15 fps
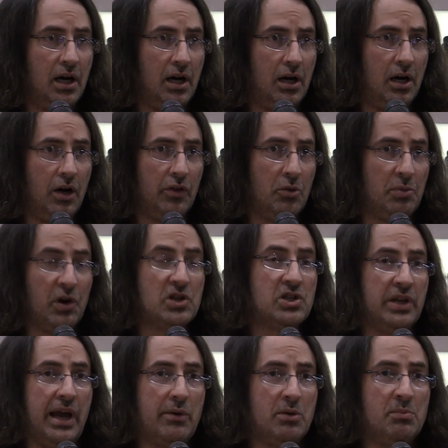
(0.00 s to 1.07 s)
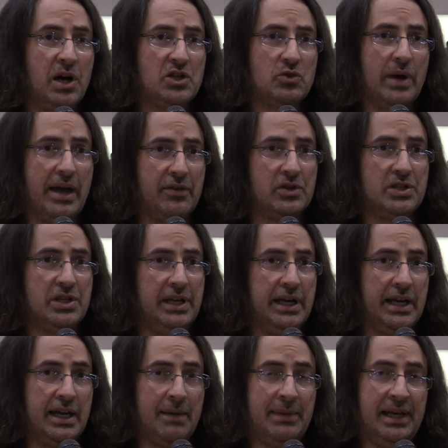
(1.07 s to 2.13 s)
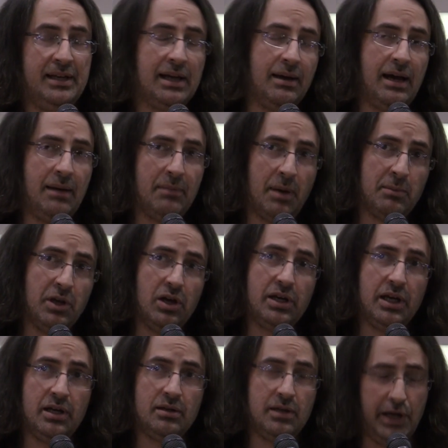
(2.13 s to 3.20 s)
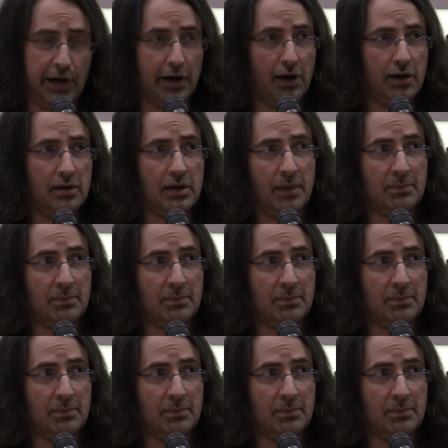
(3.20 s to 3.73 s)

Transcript: Uh, although personally, I would much rather see it. I mean, I, am looking here.